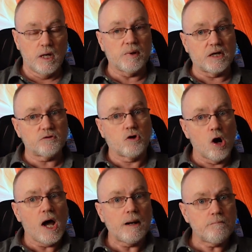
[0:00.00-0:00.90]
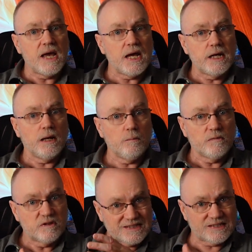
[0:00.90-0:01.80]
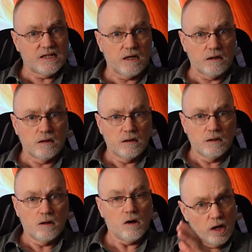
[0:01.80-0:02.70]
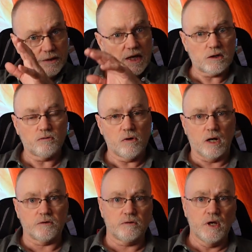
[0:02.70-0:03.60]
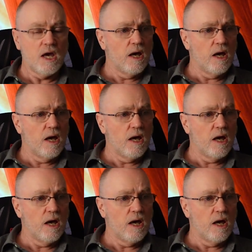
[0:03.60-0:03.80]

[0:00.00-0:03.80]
Because God made him sin on that cross.